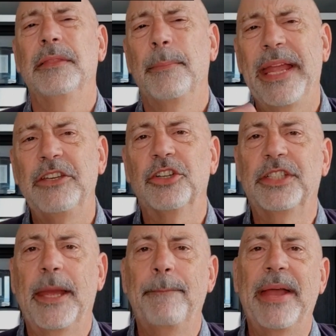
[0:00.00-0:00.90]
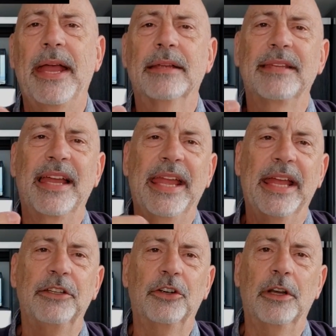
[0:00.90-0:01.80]
The major setbacks I
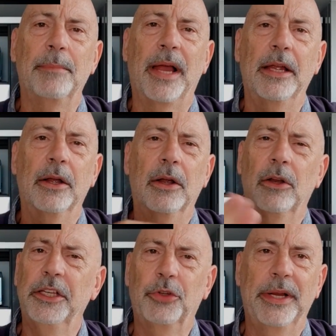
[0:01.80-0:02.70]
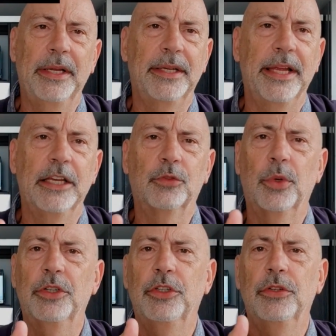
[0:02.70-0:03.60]
had during my early trading days
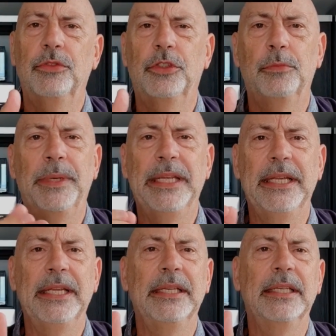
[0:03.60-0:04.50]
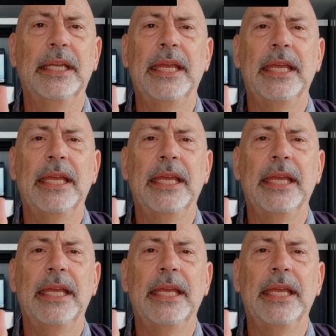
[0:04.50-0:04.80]
were due to being